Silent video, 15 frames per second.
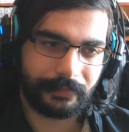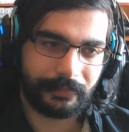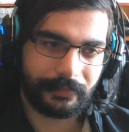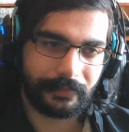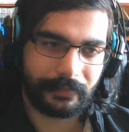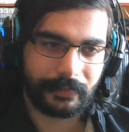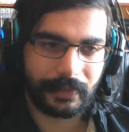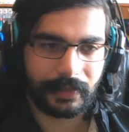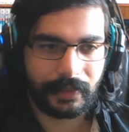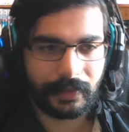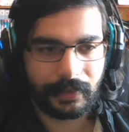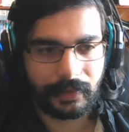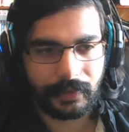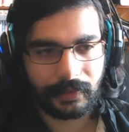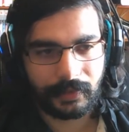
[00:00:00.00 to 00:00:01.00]

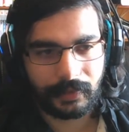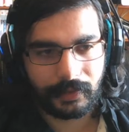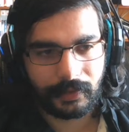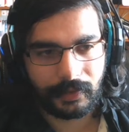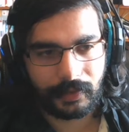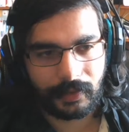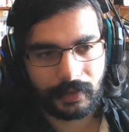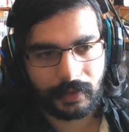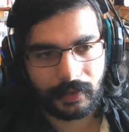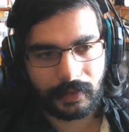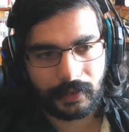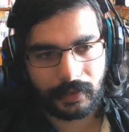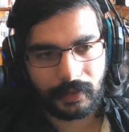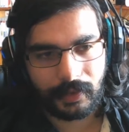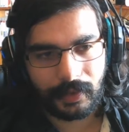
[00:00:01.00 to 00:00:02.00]

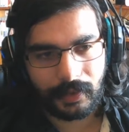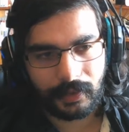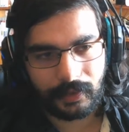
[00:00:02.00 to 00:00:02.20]
Nobody speaks.